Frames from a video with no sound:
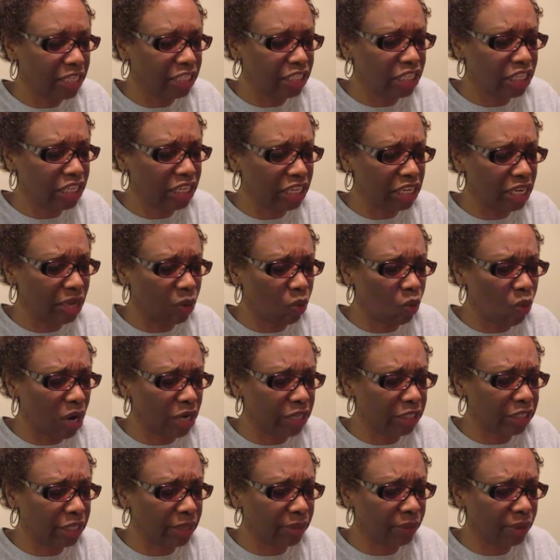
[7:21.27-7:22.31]
Jillian
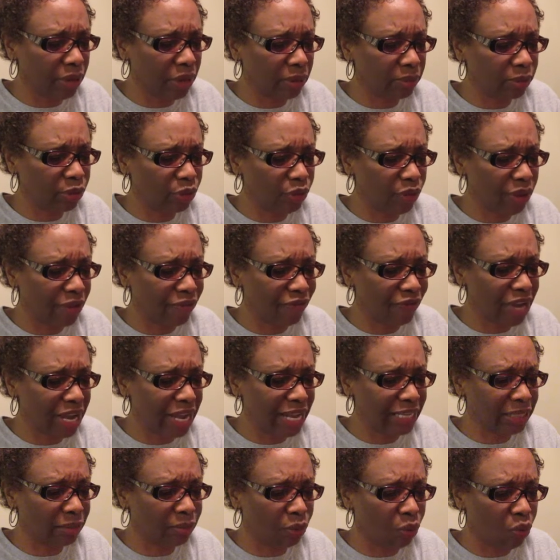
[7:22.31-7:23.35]
watched him come to a
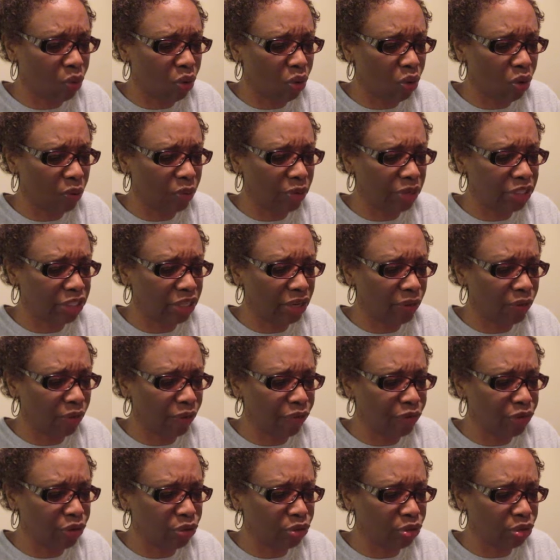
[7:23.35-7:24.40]
fast boil when she
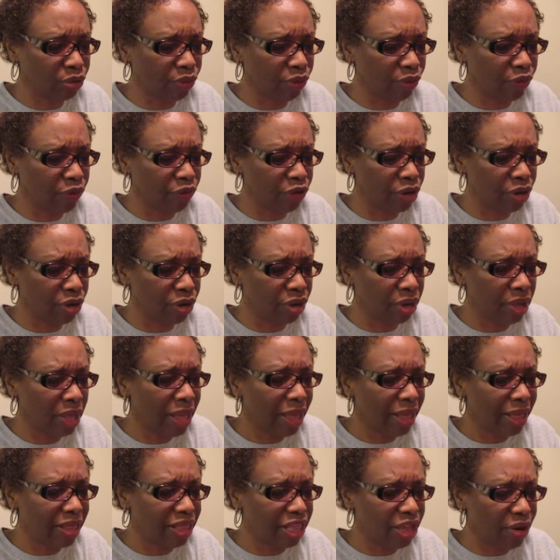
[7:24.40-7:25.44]
refused to reveal
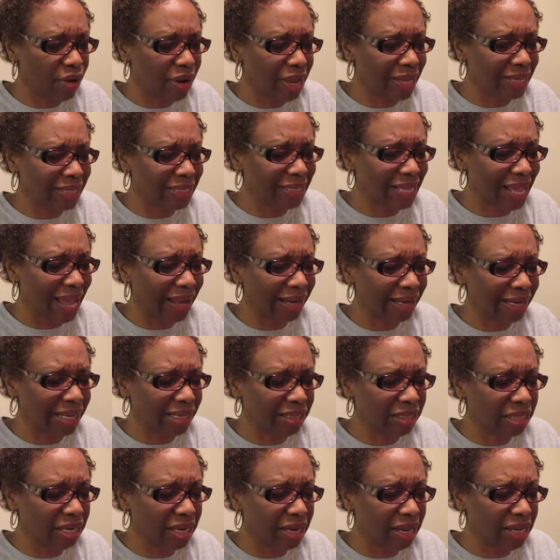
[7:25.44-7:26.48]
their exact
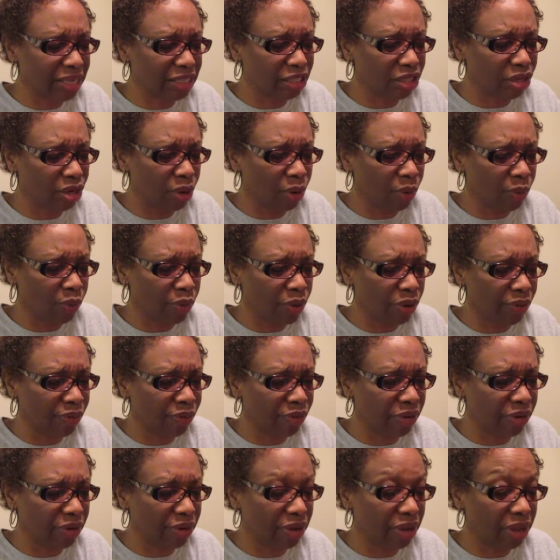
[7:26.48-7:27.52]
destination
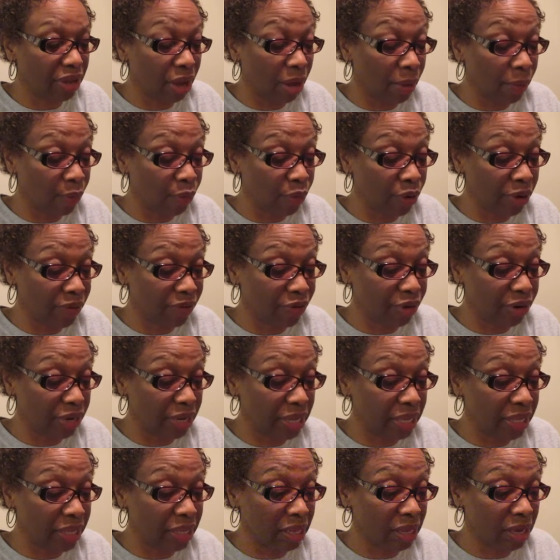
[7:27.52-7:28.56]
upriver, upriver
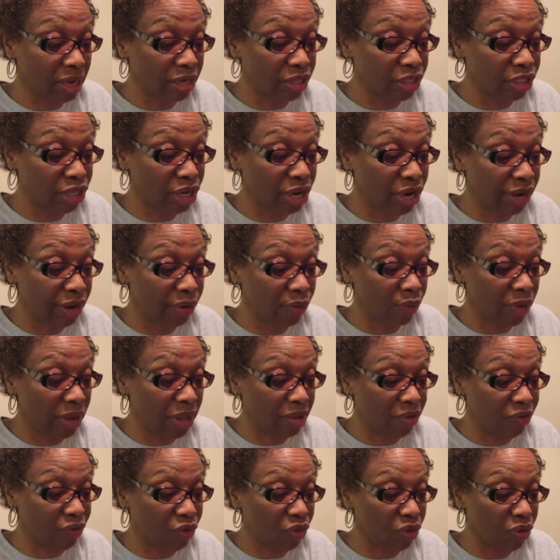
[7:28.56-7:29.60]
in the uncharted
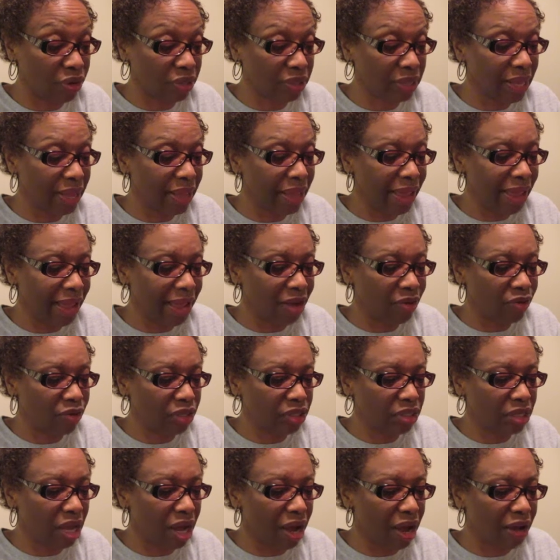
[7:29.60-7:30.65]
rainforest and
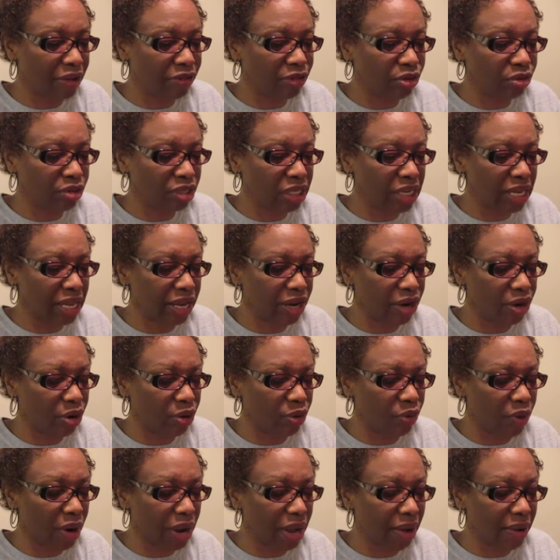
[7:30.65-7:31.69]
resolved to stand
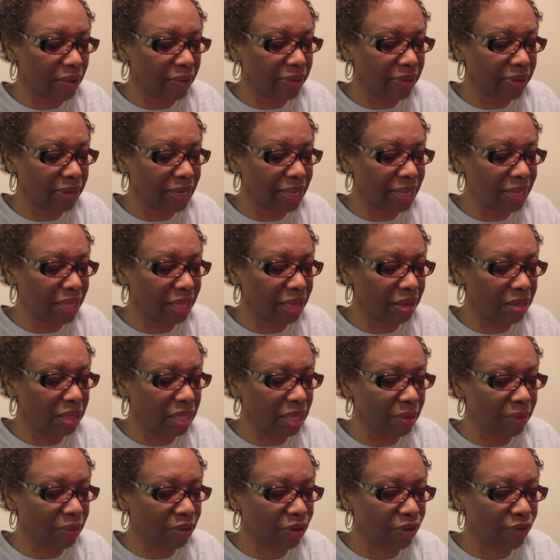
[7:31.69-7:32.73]
her ground. Neither of
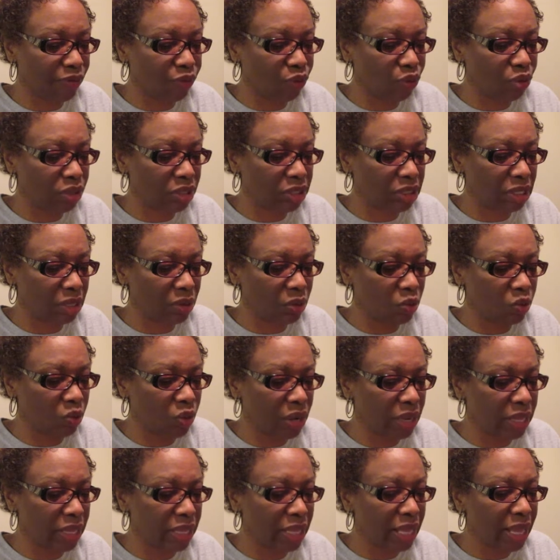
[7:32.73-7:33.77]
them could foresee
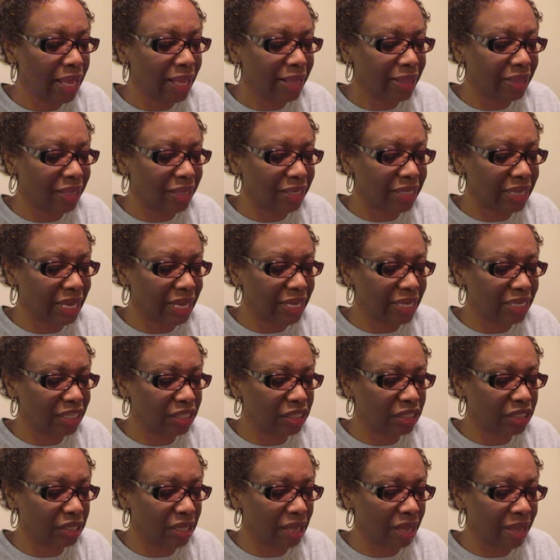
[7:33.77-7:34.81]
what the
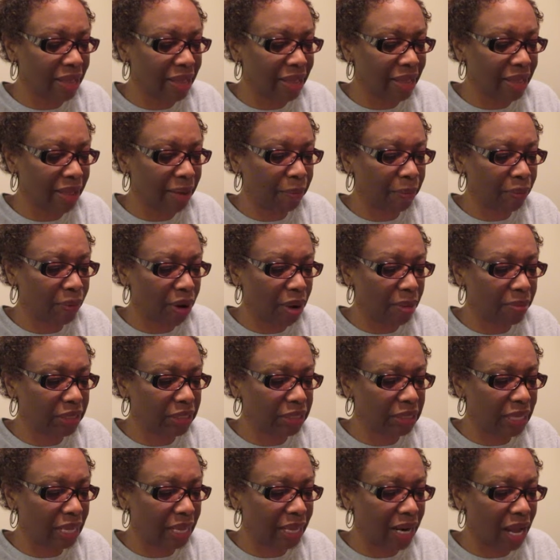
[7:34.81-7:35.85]
days ahead
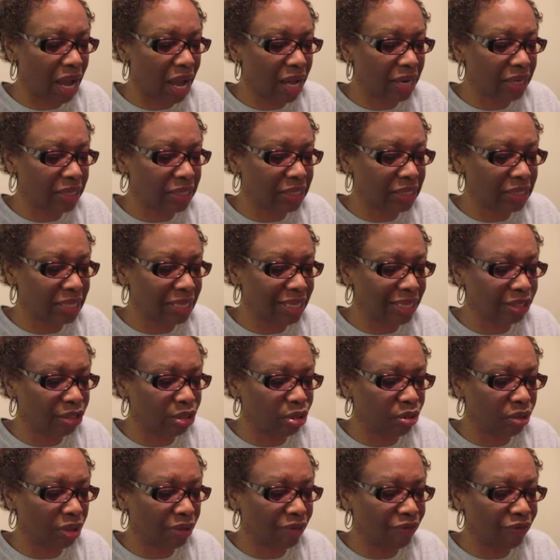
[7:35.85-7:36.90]
promised, an odyssey
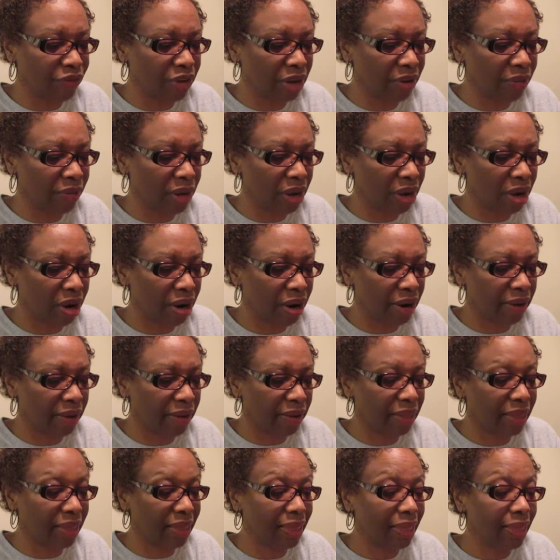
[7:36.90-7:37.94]
into the fairy heart
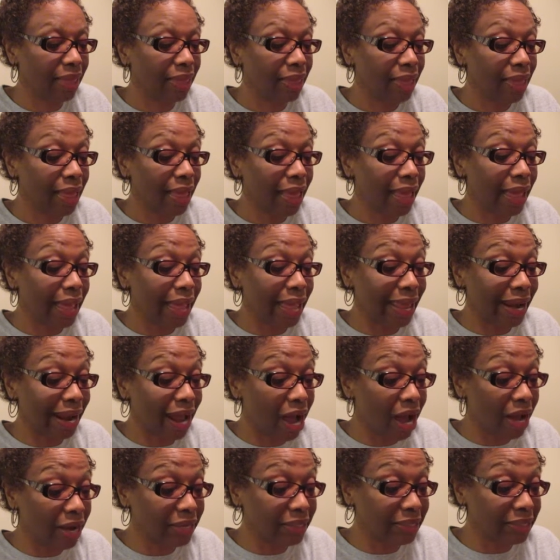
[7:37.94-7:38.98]
an
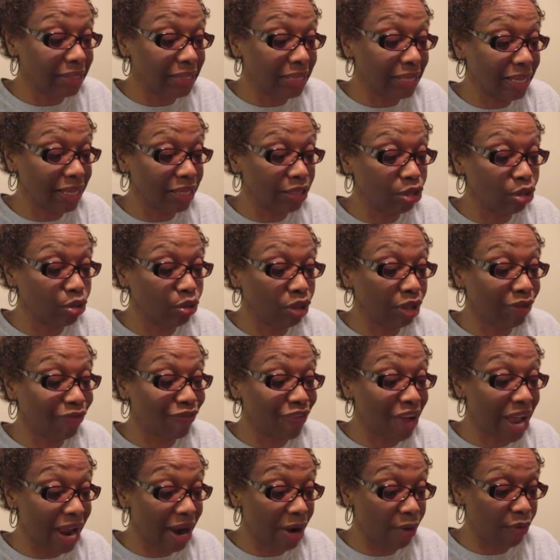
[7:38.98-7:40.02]
Odyssey into the
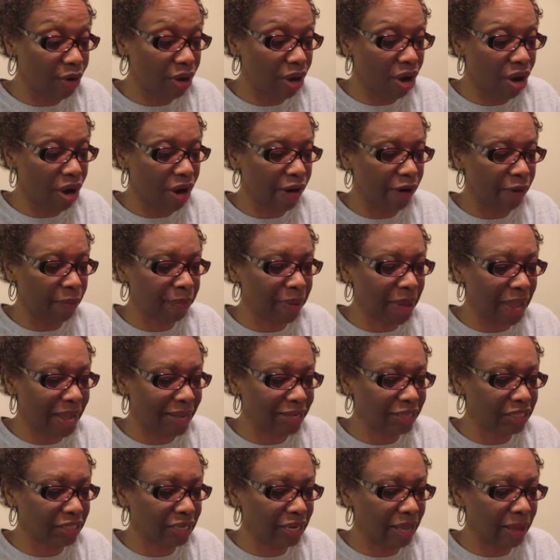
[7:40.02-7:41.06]
fiery heart of
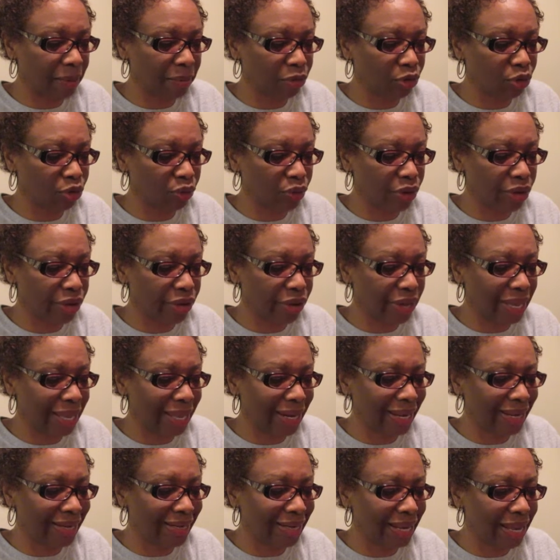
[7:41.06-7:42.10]
passion and betrayal
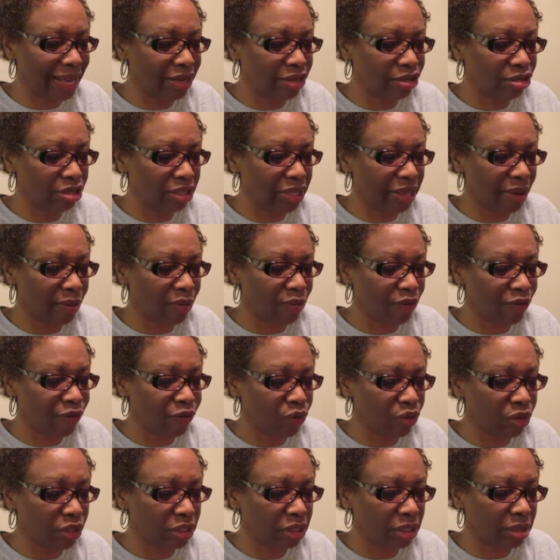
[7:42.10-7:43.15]
and a danger that will
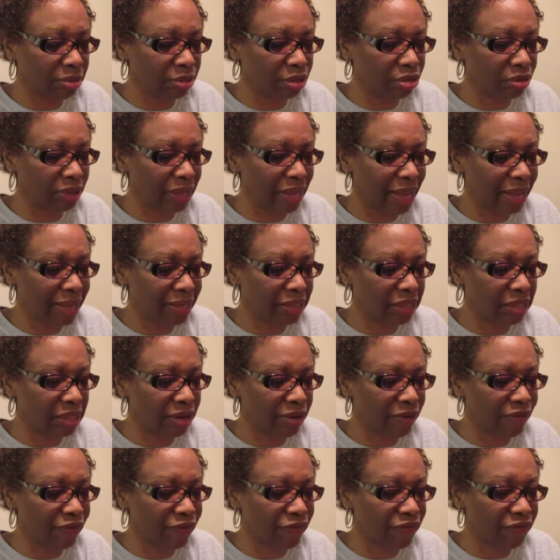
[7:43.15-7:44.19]
force them to cast
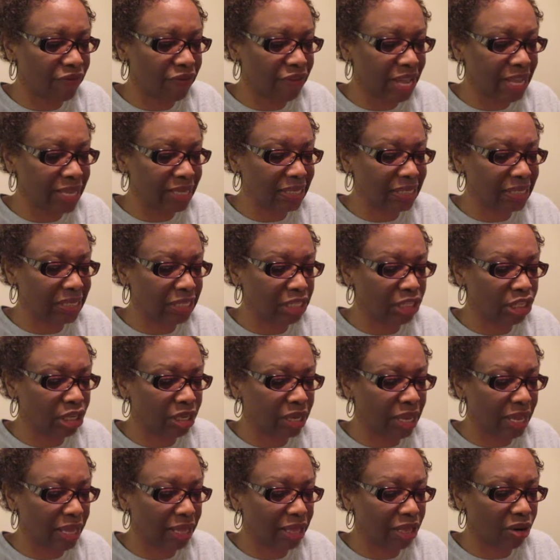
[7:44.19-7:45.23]
their fates
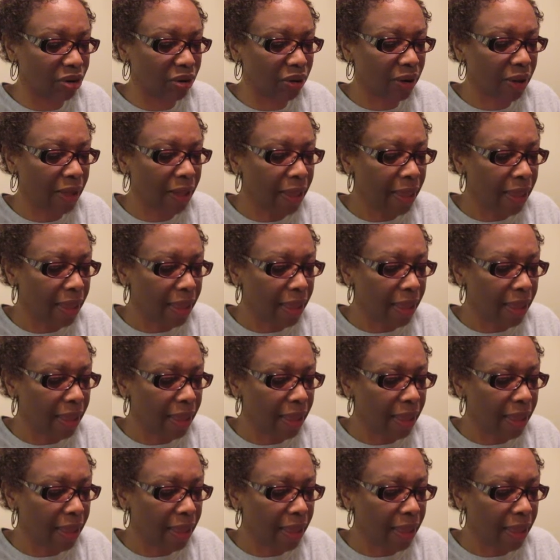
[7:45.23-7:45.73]
together.